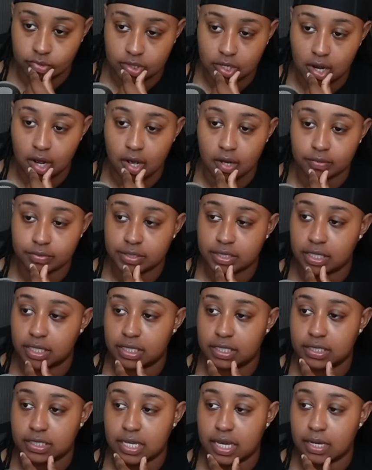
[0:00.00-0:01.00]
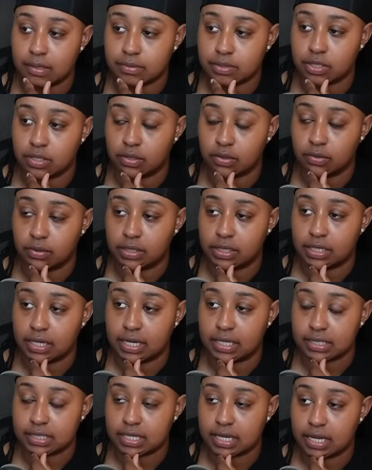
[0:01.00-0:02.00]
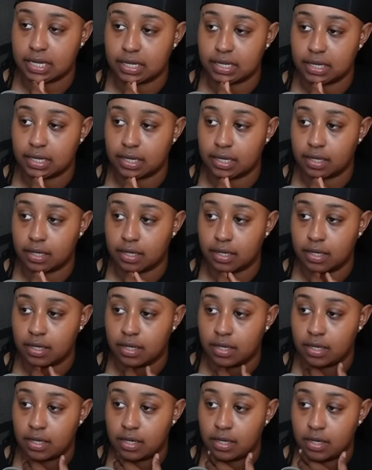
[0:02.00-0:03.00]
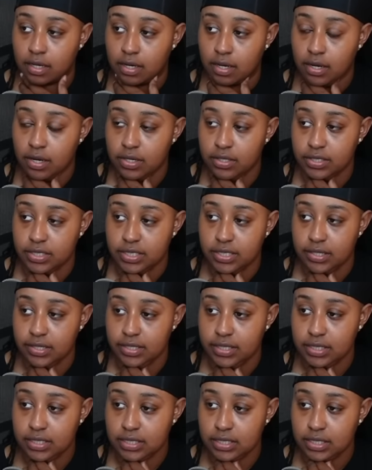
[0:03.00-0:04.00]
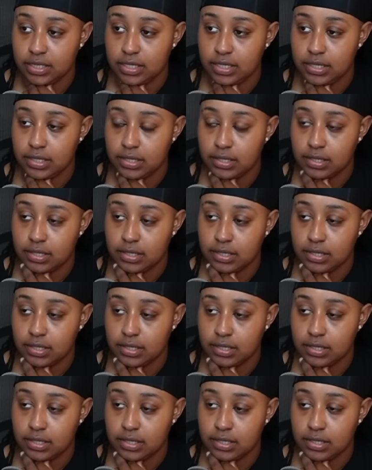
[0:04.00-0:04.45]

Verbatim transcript: Offset is absolutely not taking her seriously.